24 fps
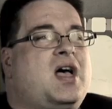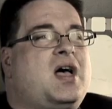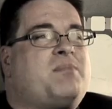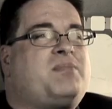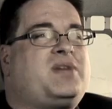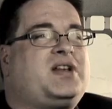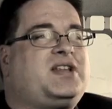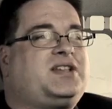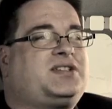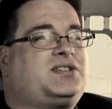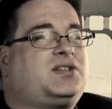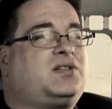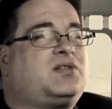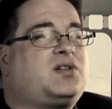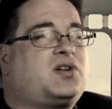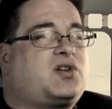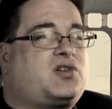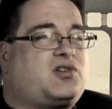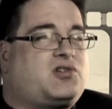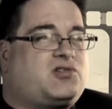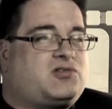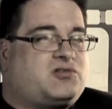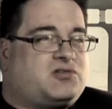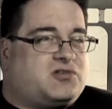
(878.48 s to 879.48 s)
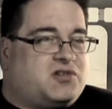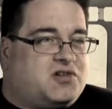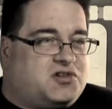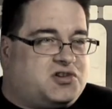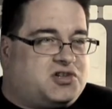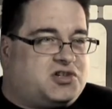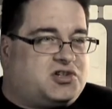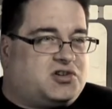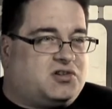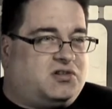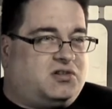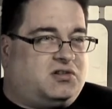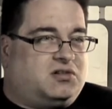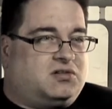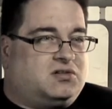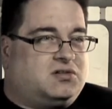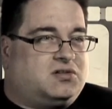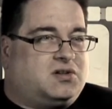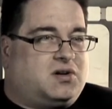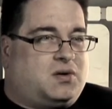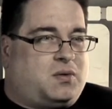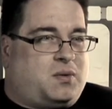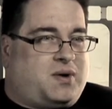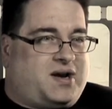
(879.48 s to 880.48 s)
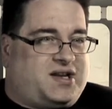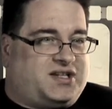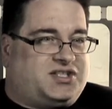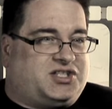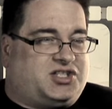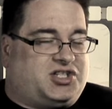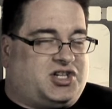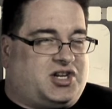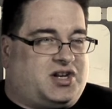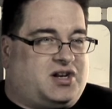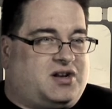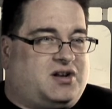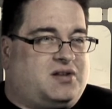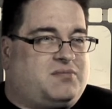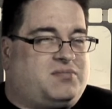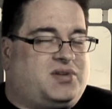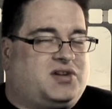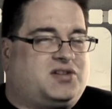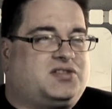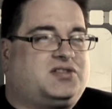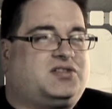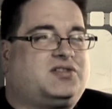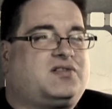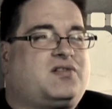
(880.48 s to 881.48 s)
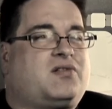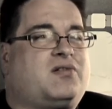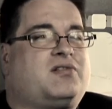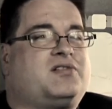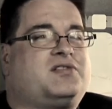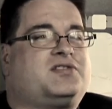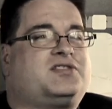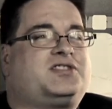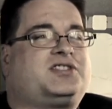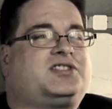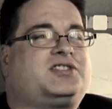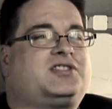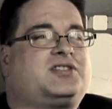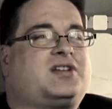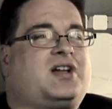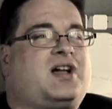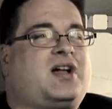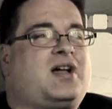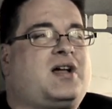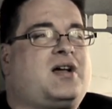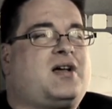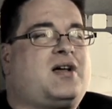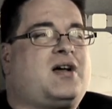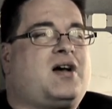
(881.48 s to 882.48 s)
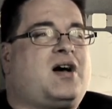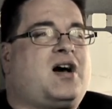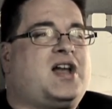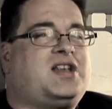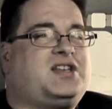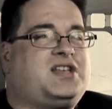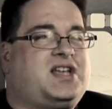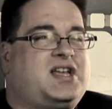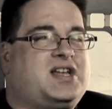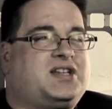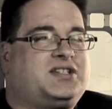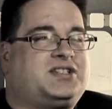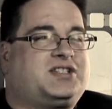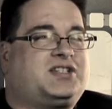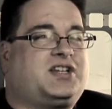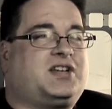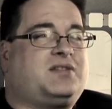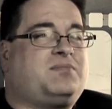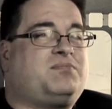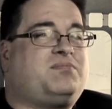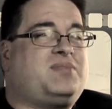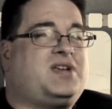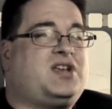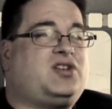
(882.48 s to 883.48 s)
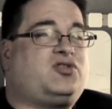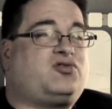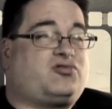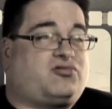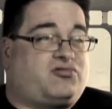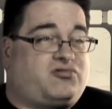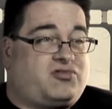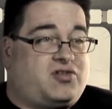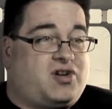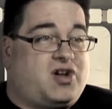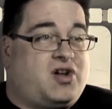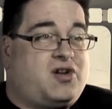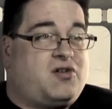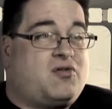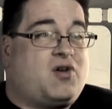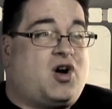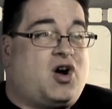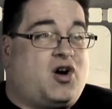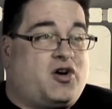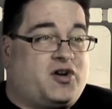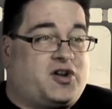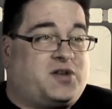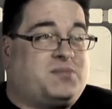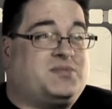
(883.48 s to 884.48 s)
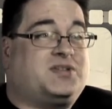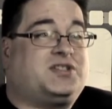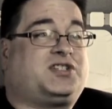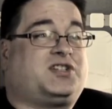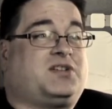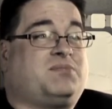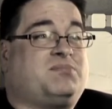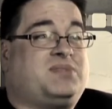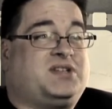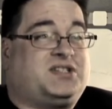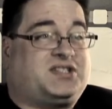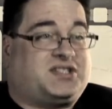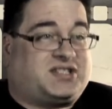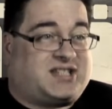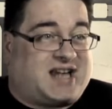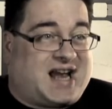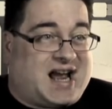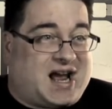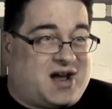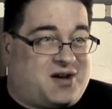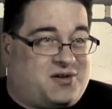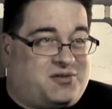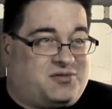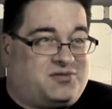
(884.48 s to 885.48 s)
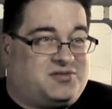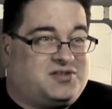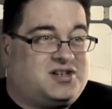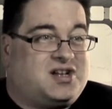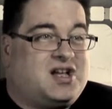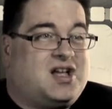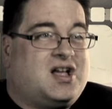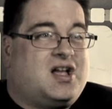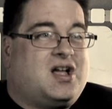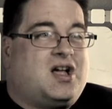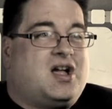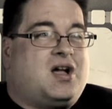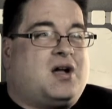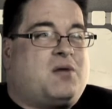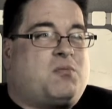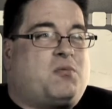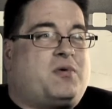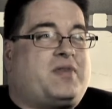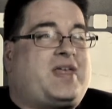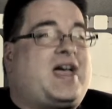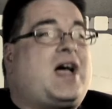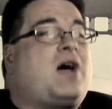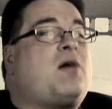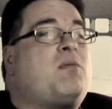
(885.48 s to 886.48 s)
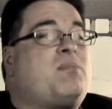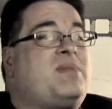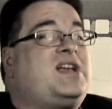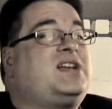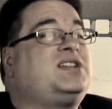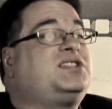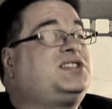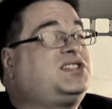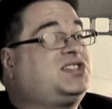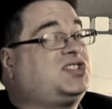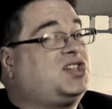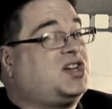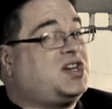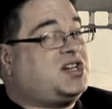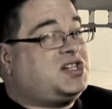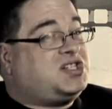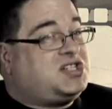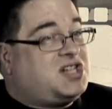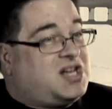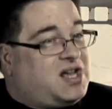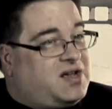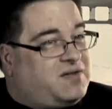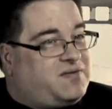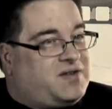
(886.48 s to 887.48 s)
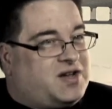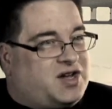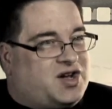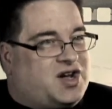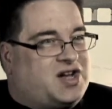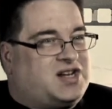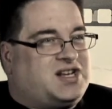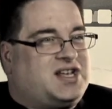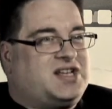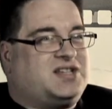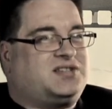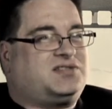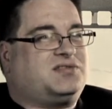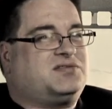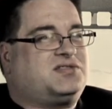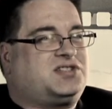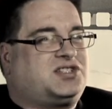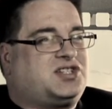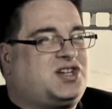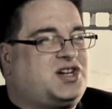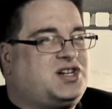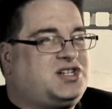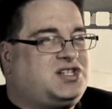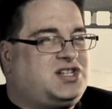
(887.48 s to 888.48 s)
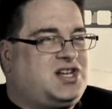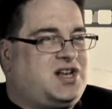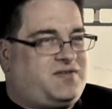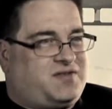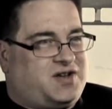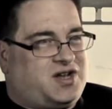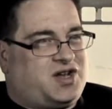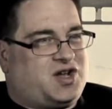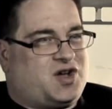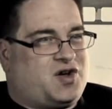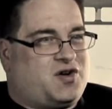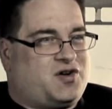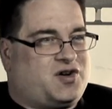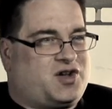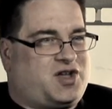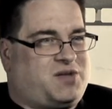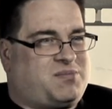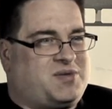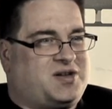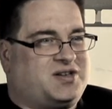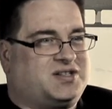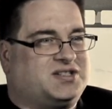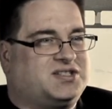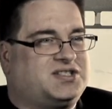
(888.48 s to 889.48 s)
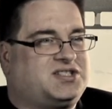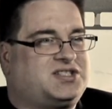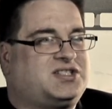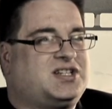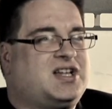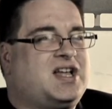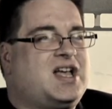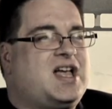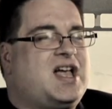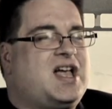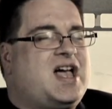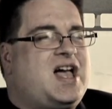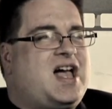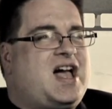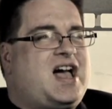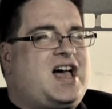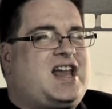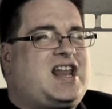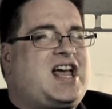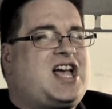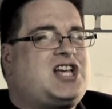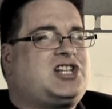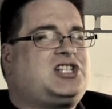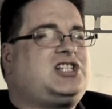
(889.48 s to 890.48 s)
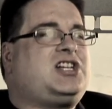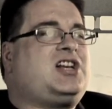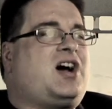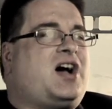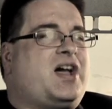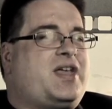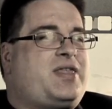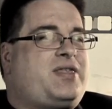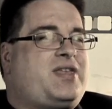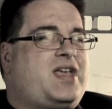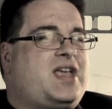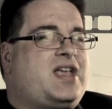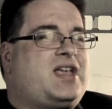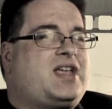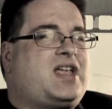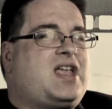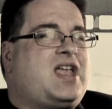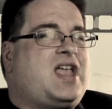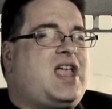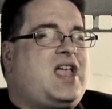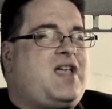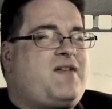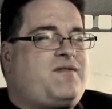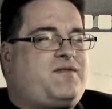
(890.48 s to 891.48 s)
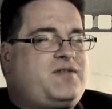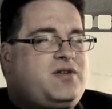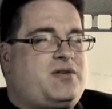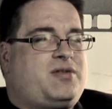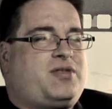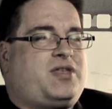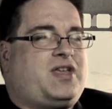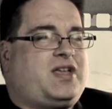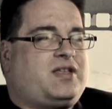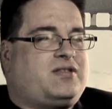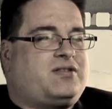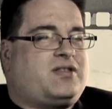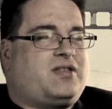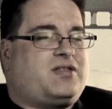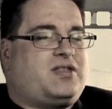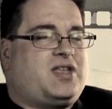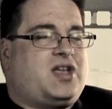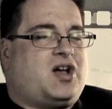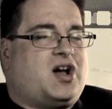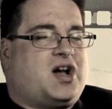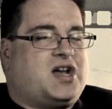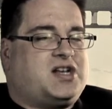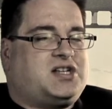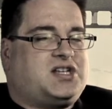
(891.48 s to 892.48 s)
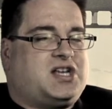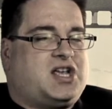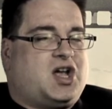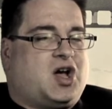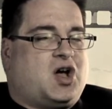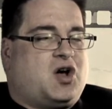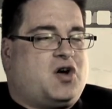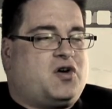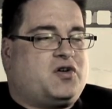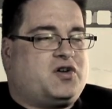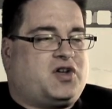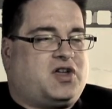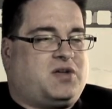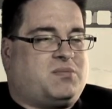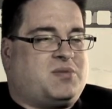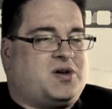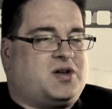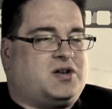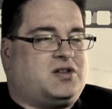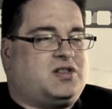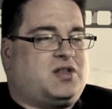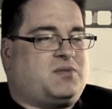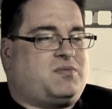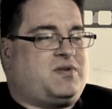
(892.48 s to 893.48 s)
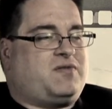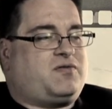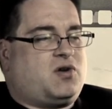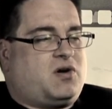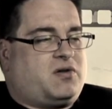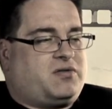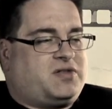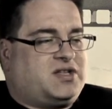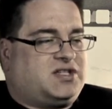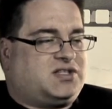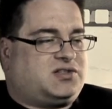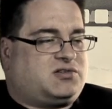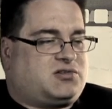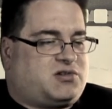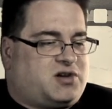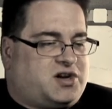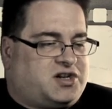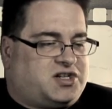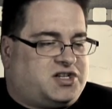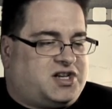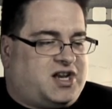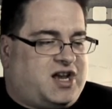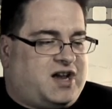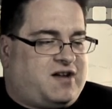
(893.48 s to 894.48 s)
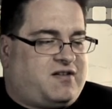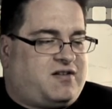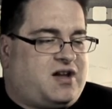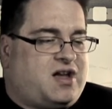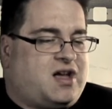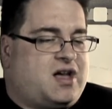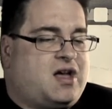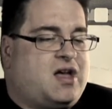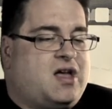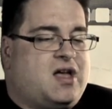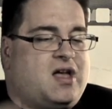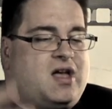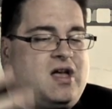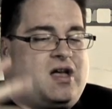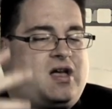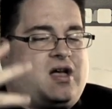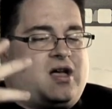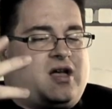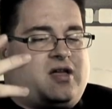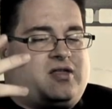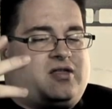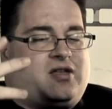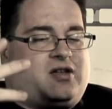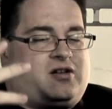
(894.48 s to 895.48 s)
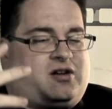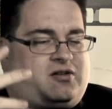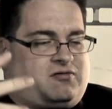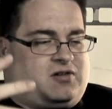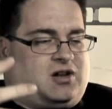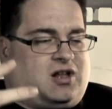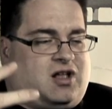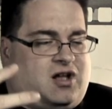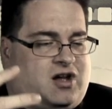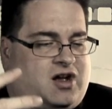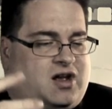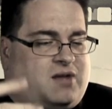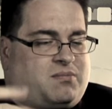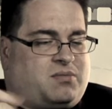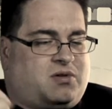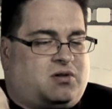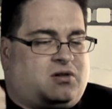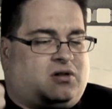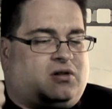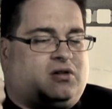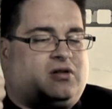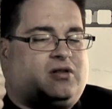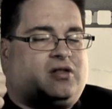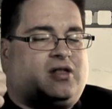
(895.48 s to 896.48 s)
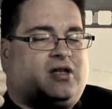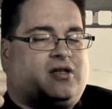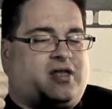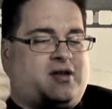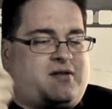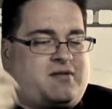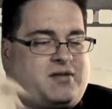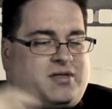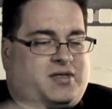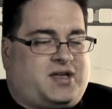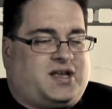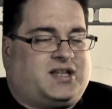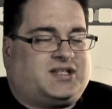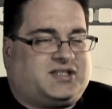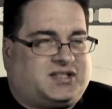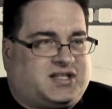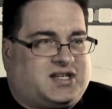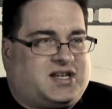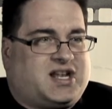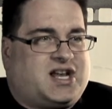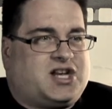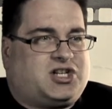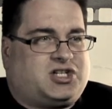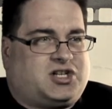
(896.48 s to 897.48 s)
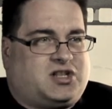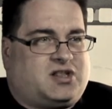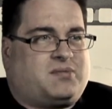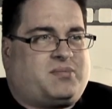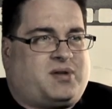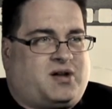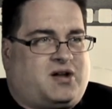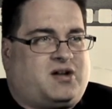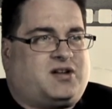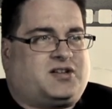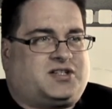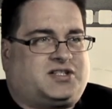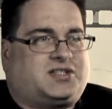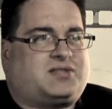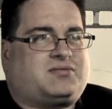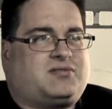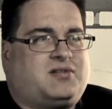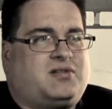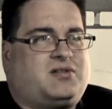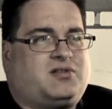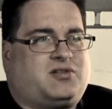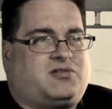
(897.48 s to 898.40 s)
But it's not a crucial question, because, of course, ideas can be true, arguments can be sound, without being scientific ideas or scientific arguments. And actually, I think if you think that the ID argument, that we've got these criteria that are reliable, that there are things in nature that pass through the